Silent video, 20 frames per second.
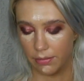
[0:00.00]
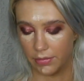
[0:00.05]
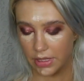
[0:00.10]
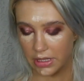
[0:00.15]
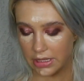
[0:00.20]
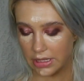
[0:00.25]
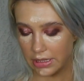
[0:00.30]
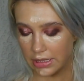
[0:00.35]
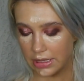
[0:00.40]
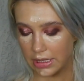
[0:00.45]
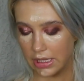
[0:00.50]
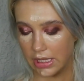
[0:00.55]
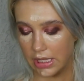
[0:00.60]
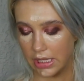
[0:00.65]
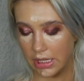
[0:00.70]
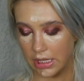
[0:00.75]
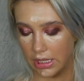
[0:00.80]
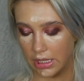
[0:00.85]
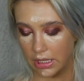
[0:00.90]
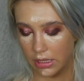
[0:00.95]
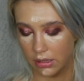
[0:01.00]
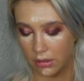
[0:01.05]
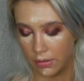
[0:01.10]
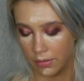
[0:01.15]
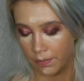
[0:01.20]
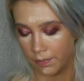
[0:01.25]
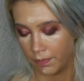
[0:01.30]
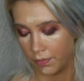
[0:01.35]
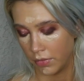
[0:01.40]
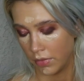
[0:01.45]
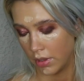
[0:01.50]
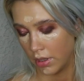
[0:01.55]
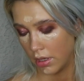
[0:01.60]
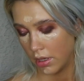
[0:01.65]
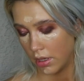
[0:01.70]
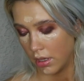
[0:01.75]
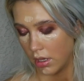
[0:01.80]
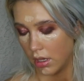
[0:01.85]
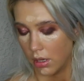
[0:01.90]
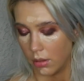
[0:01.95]
This is the
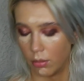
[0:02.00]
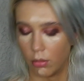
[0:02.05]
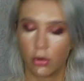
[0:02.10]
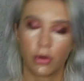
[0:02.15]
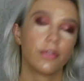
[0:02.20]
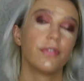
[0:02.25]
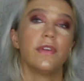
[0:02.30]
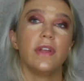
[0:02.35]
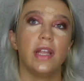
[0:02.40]
Morphe